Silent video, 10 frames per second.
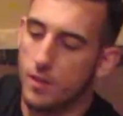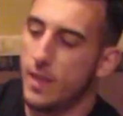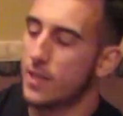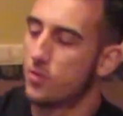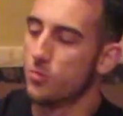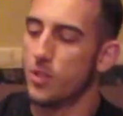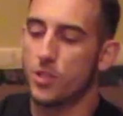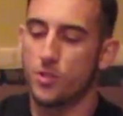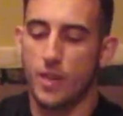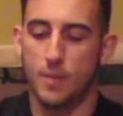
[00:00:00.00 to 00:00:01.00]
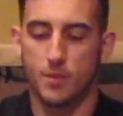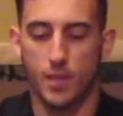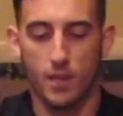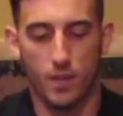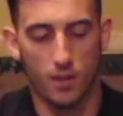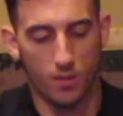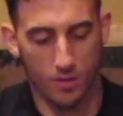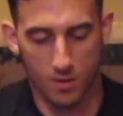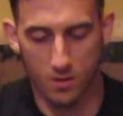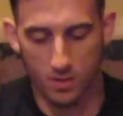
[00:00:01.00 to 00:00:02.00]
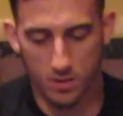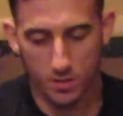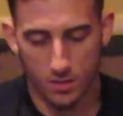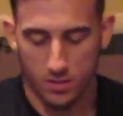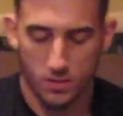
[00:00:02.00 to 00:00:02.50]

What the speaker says: Next wrist straps in here are